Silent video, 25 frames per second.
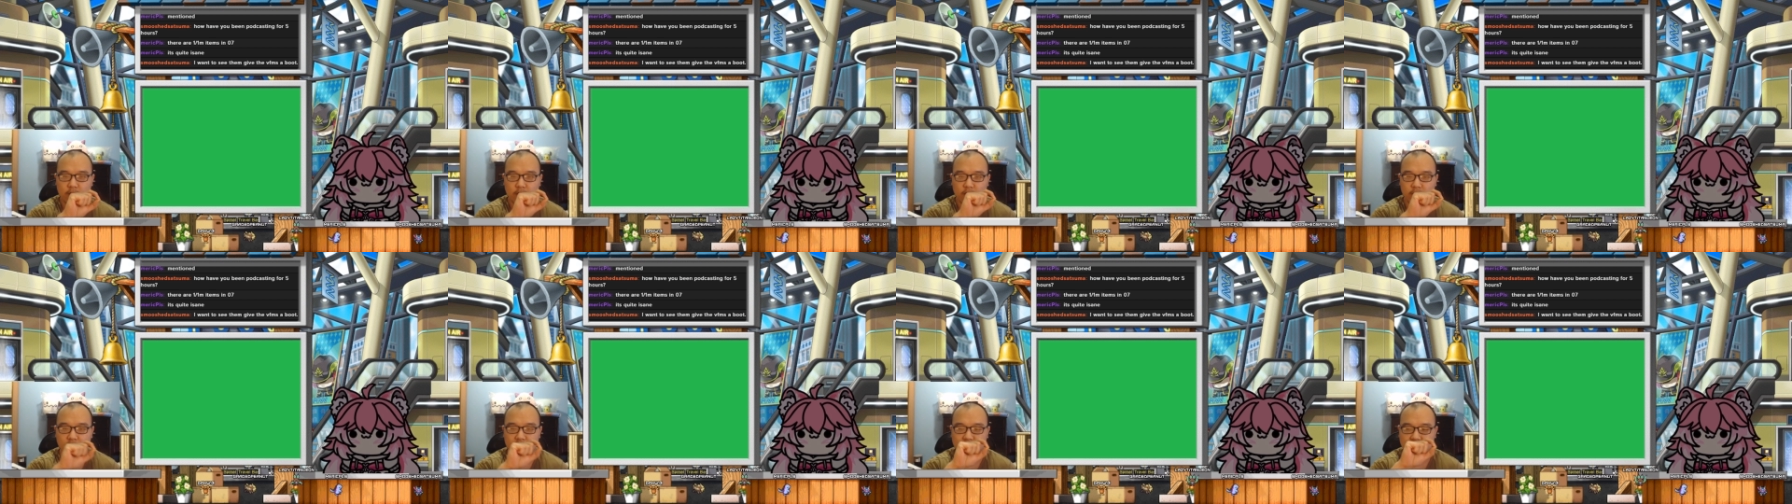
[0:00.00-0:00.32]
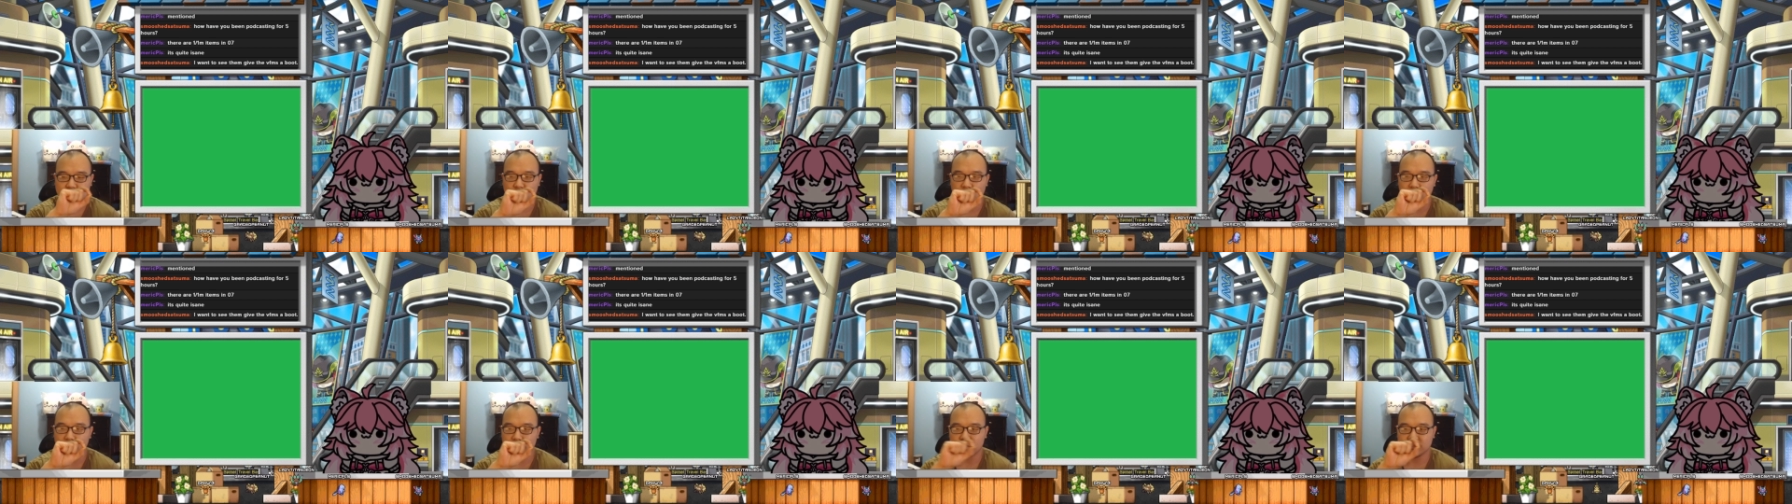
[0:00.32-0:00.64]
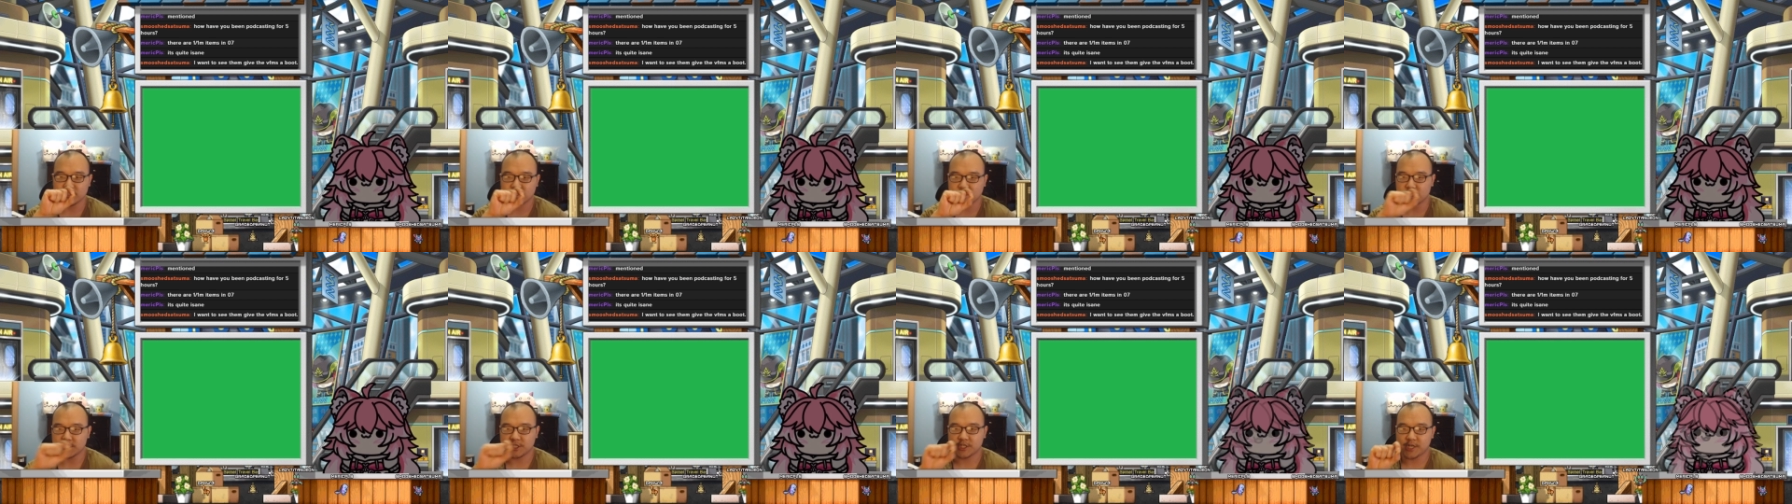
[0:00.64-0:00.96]
if try to
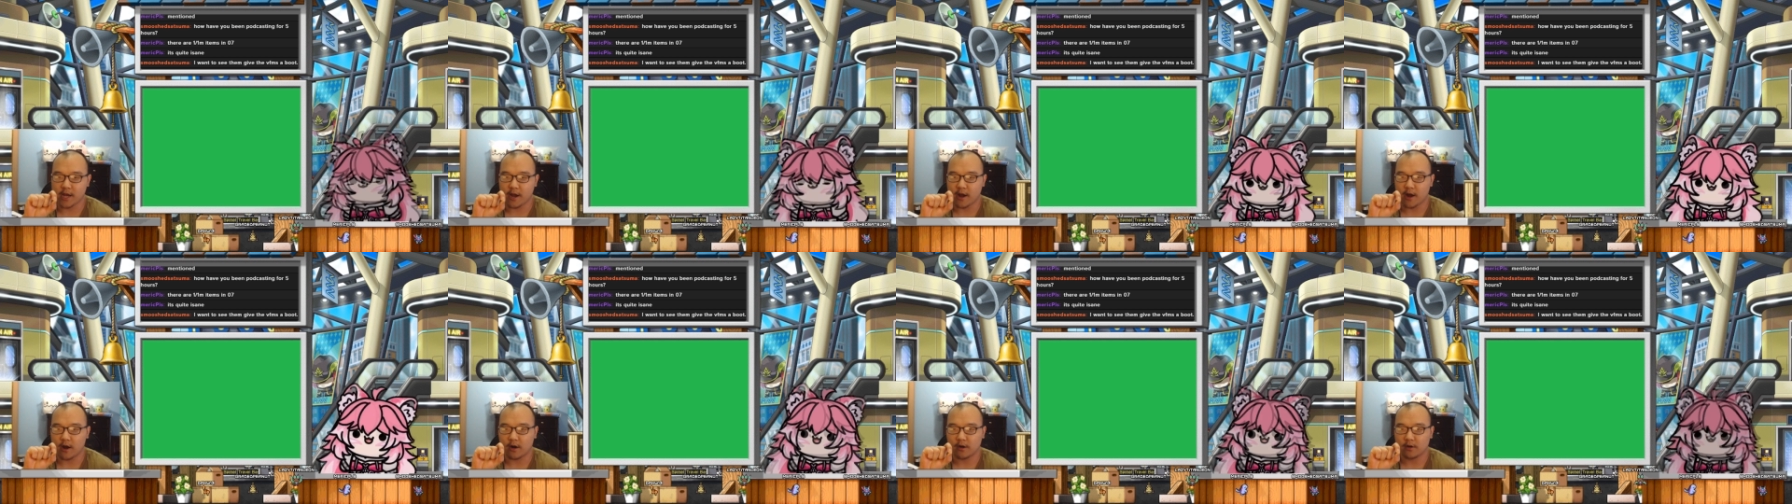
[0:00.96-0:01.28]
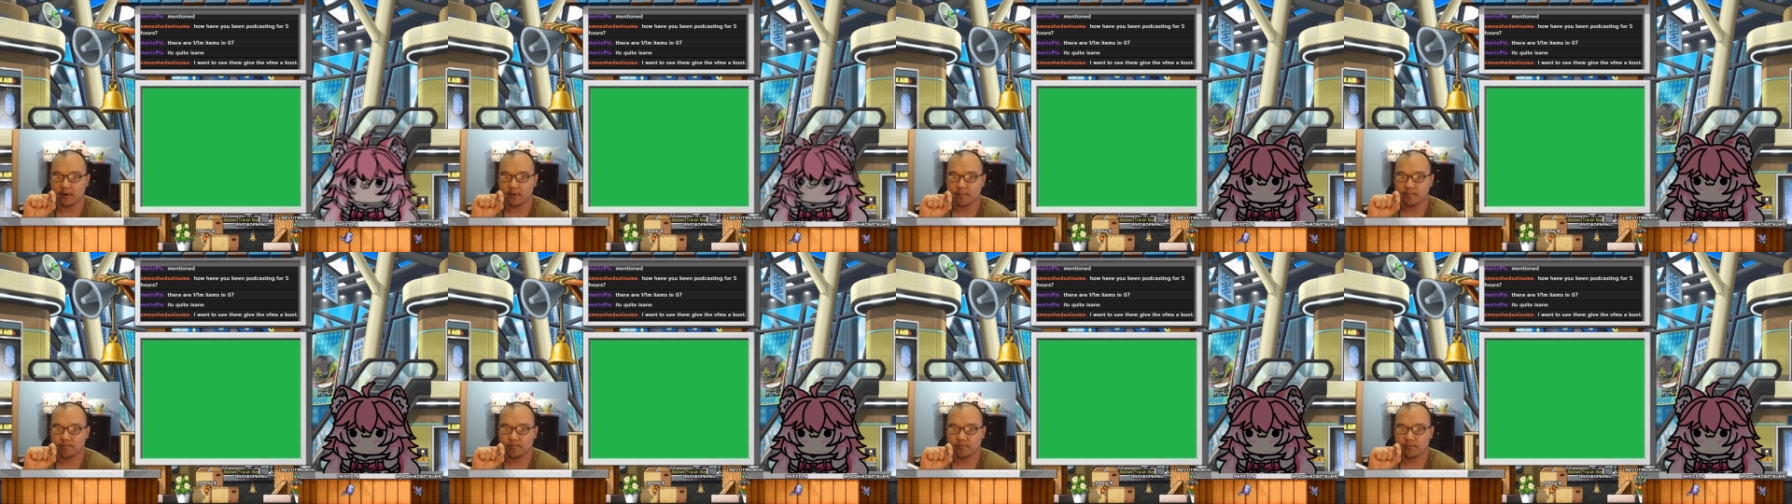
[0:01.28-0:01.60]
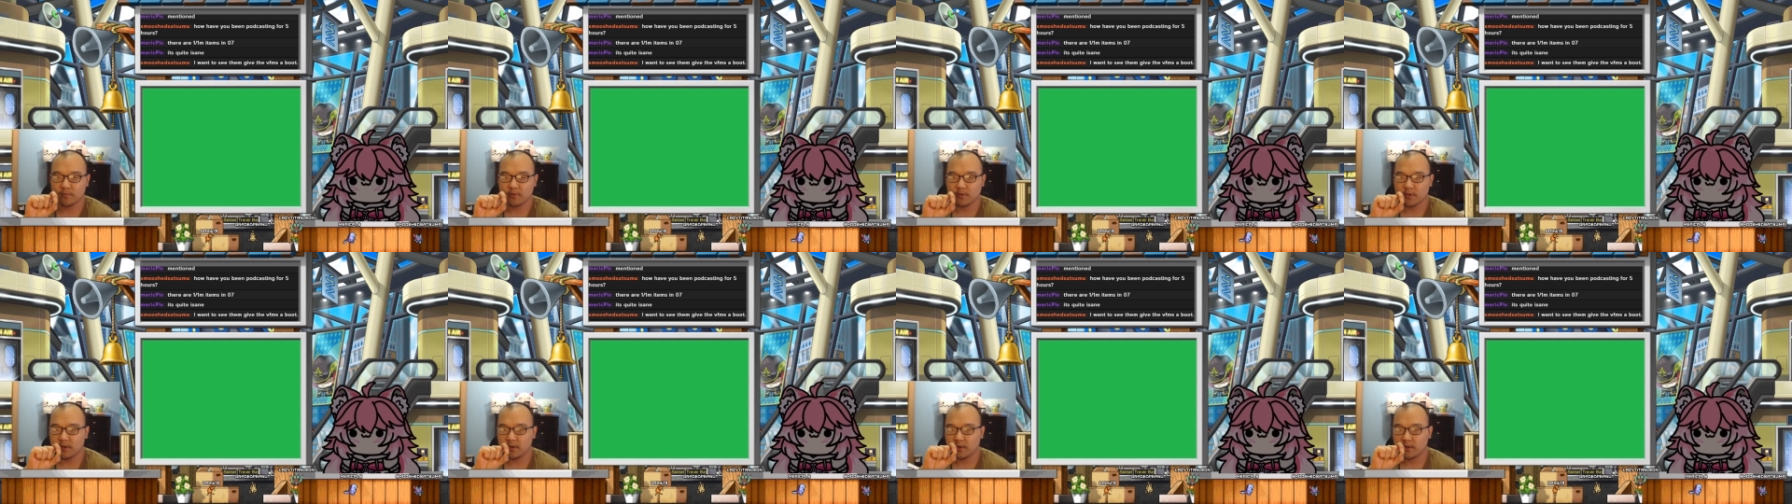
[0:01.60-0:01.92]
sit chair,
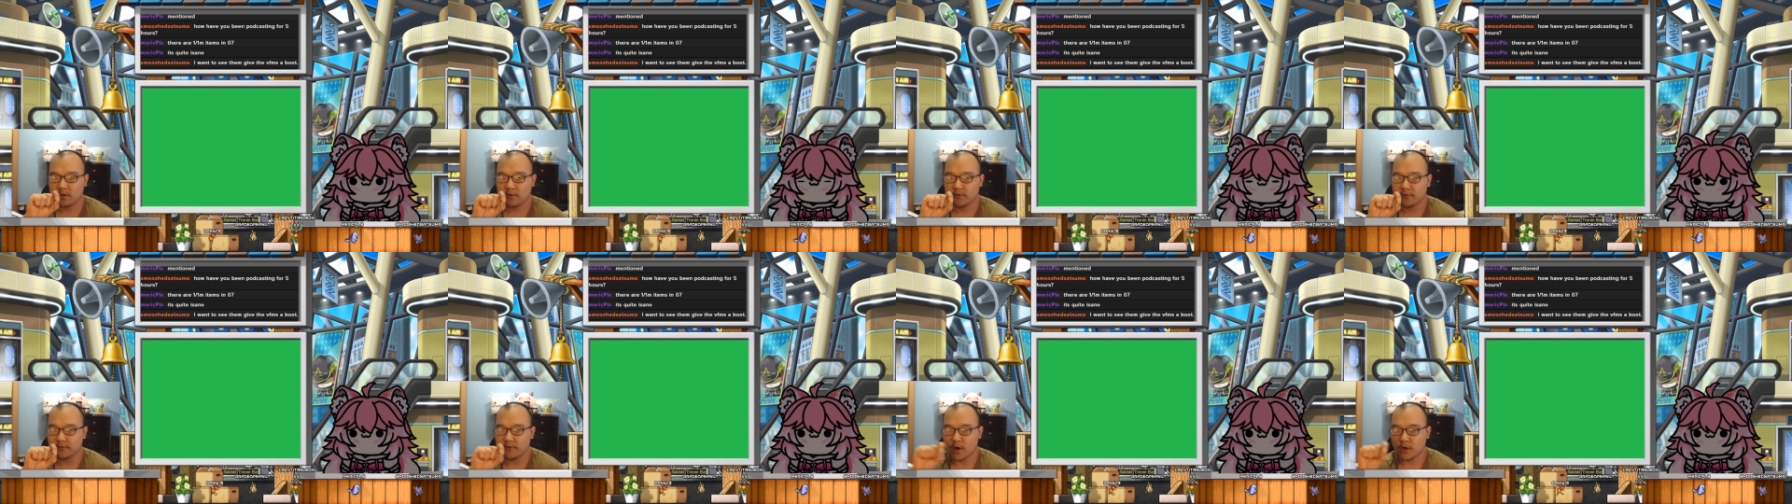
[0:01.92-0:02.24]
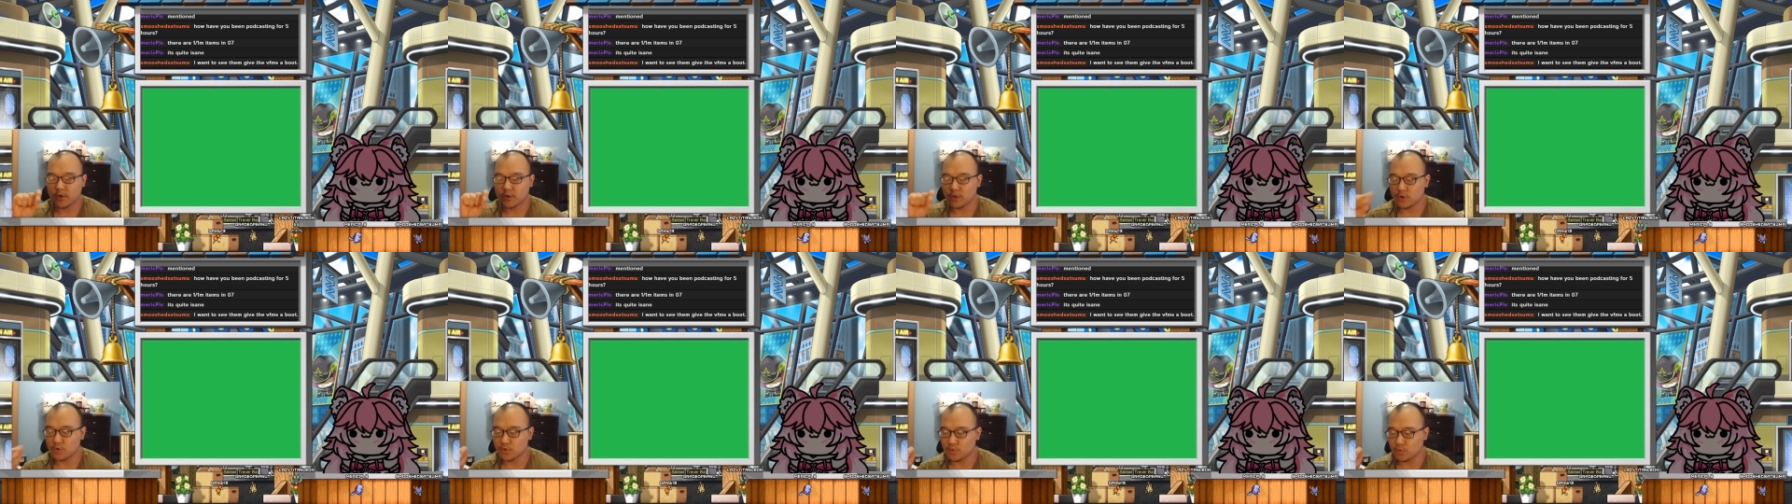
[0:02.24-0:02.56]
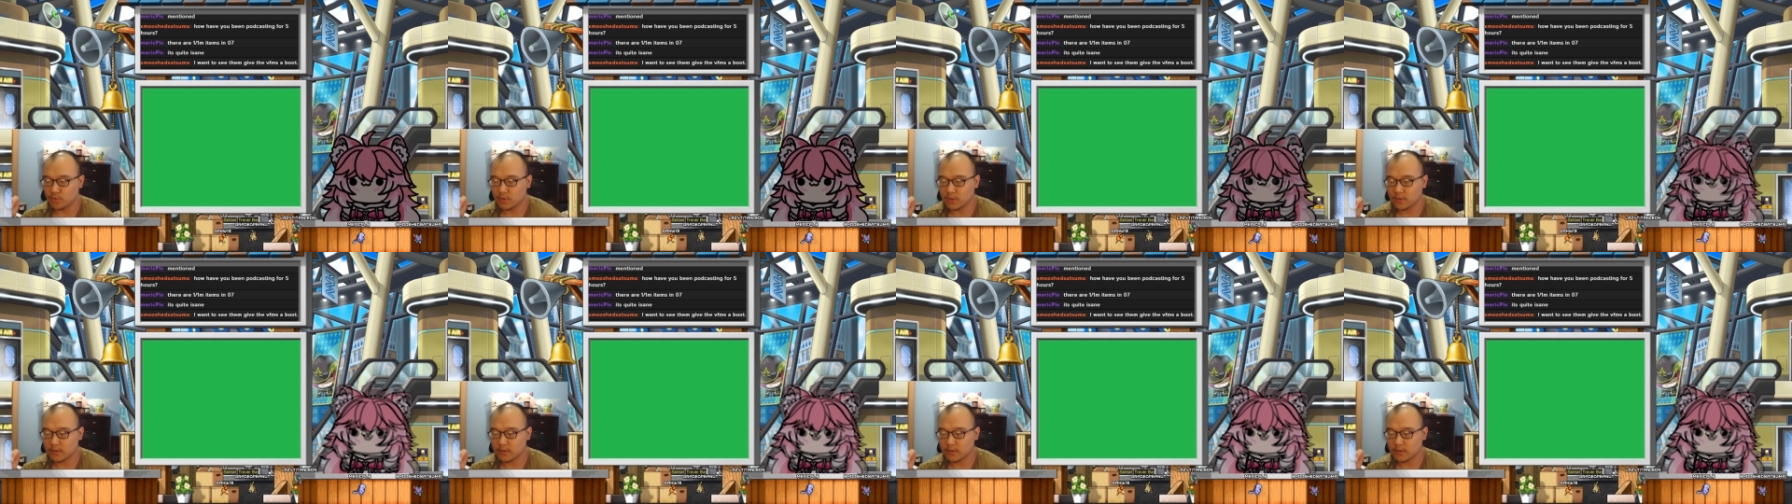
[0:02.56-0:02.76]
fuck you.